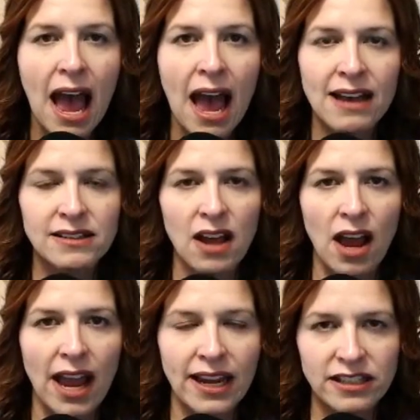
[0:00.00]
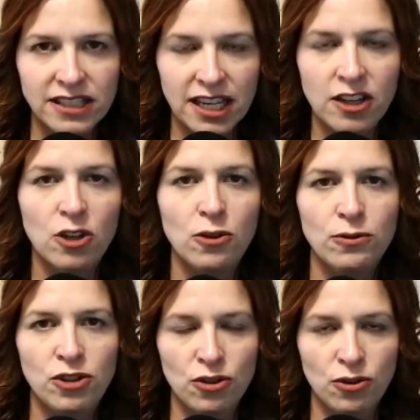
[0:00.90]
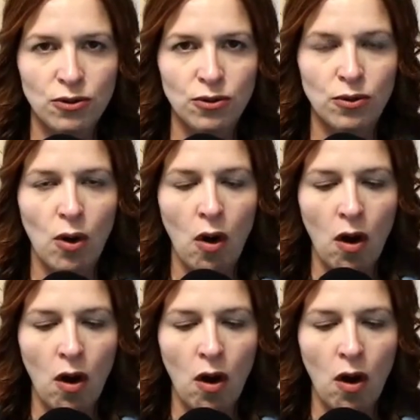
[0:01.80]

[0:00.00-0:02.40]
as I continue to